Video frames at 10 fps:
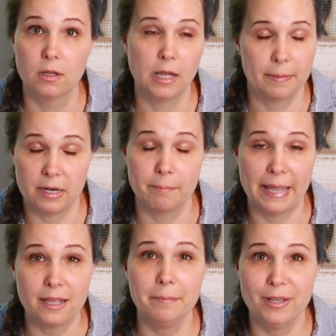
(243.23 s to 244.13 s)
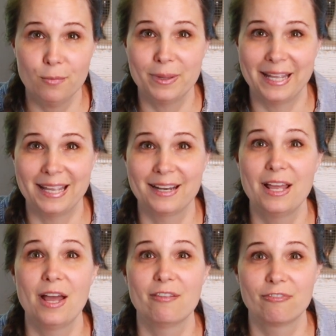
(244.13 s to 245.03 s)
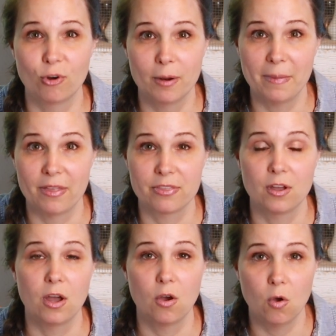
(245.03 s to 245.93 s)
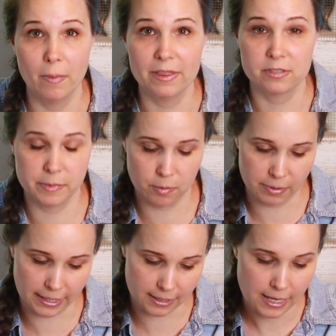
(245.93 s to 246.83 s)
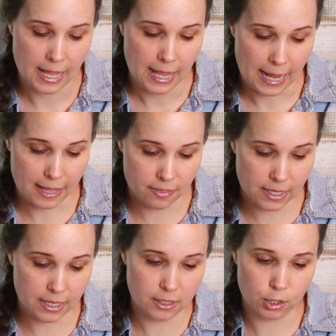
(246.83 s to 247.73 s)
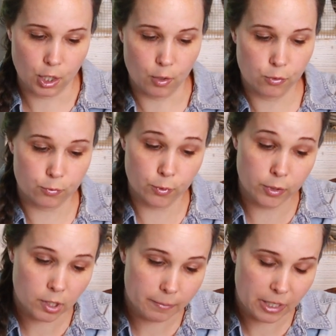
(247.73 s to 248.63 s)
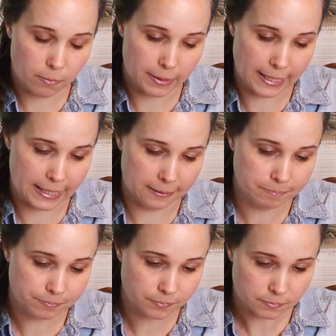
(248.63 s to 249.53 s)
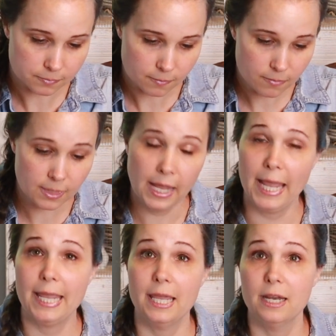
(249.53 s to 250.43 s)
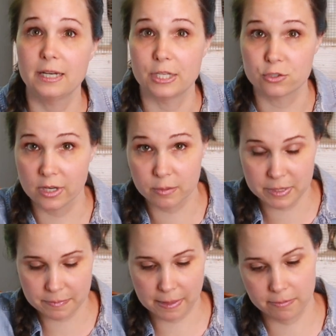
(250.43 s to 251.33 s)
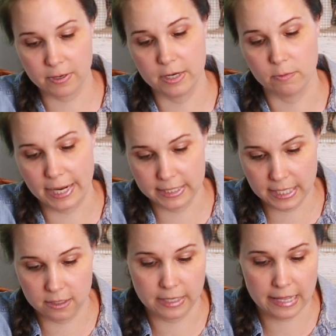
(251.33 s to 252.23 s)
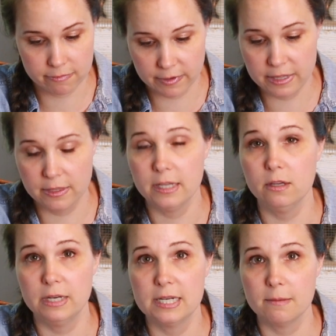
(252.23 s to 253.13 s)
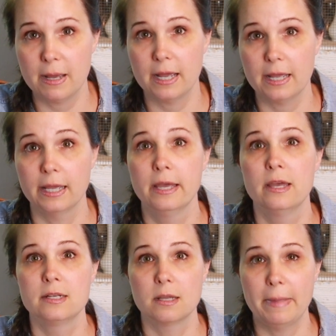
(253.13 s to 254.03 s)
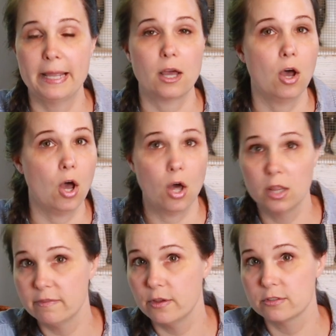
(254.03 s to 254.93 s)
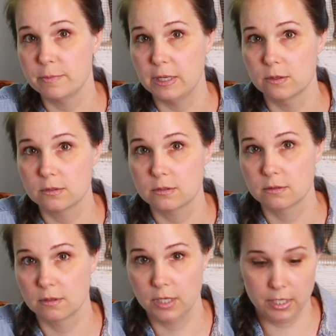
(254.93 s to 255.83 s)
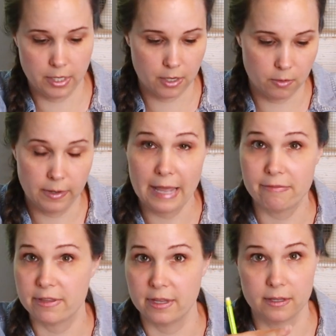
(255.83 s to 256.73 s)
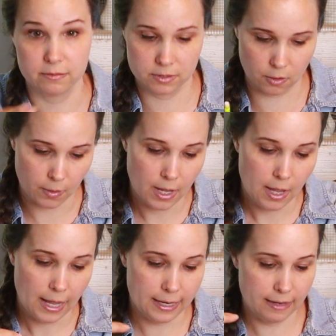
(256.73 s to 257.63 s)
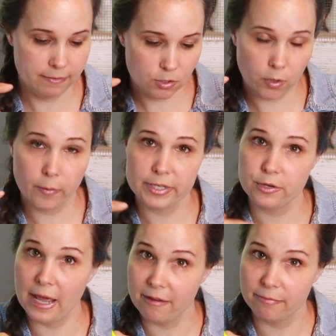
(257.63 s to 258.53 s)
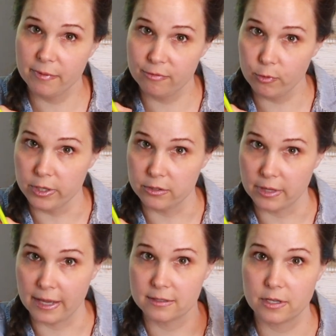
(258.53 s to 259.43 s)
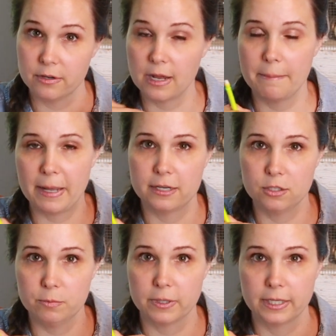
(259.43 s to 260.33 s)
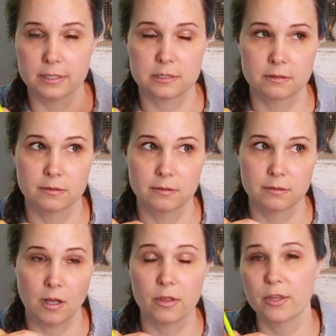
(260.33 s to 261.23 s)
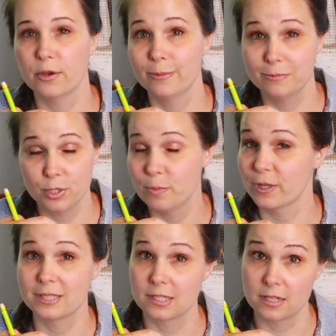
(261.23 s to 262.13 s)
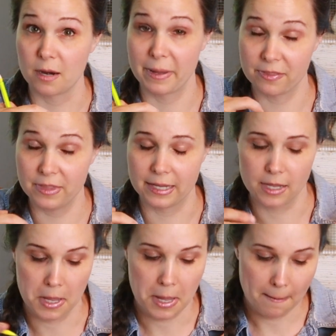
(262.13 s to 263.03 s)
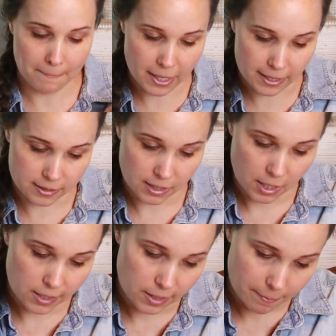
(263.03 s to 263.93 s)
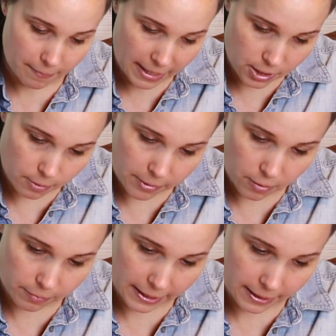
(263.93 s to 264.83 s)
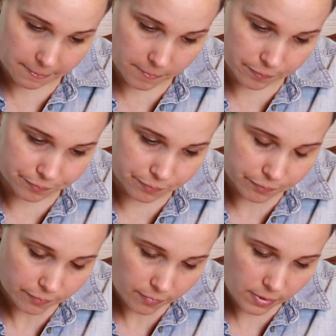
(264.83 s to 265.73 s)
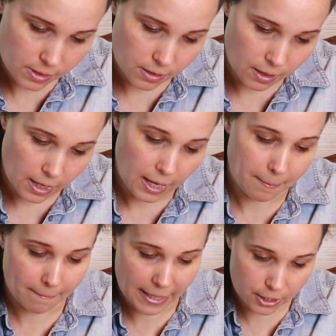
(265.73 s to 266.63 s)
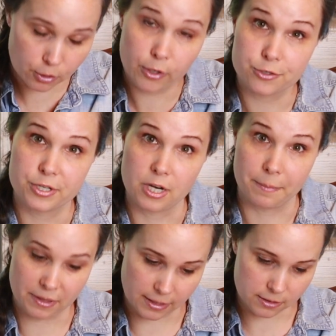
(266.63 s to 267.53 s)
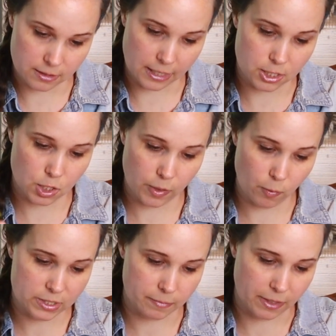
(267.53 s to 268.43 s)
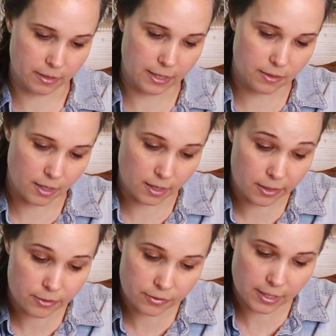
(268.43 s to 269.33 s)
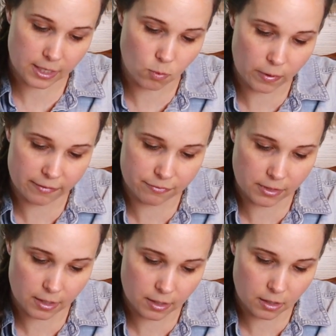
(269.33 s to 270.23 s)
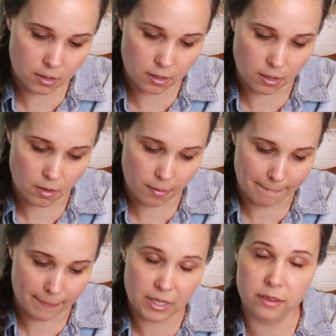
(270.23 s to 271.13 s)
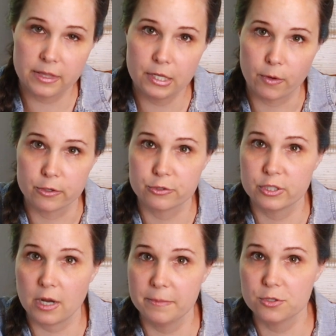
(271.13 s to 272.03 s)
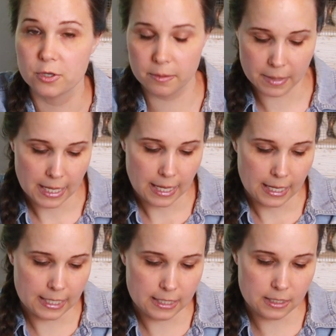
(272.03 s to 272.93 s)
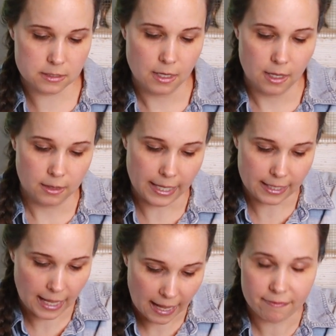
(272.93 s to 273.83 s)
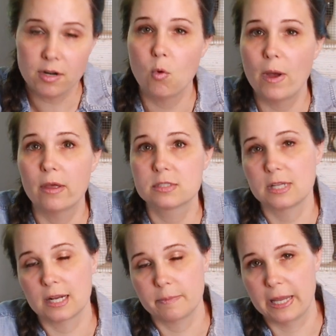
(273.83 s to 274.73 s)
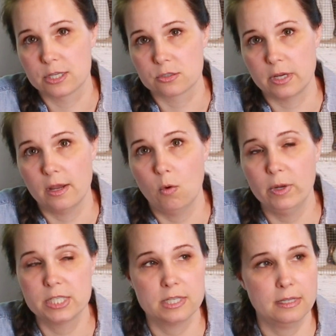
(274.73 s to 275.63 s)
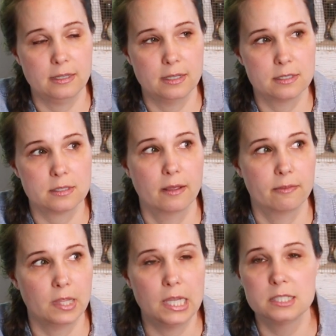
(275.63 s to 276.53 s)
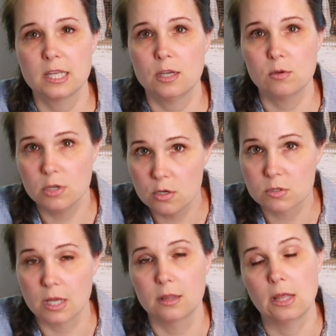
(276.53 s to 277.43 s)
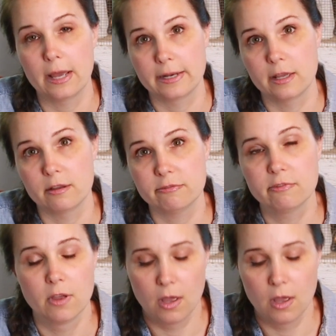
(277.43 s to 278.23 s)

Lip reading: Make a meal plan for a month, a whole month's meal plan, and then go through your meal plan and get you another piece of paper and write down everything you need to buy to make all of those meals, everything. So, and inventory what you have before you do that, so you're not buying duplicates, although duplicates is not a bad thing. But make your meal plan, make your grocery shopping list, and do it once a month. And the other thing with the monthly grocery shopping trip is like having a well-stocked pantry, which is things that you use a lot of.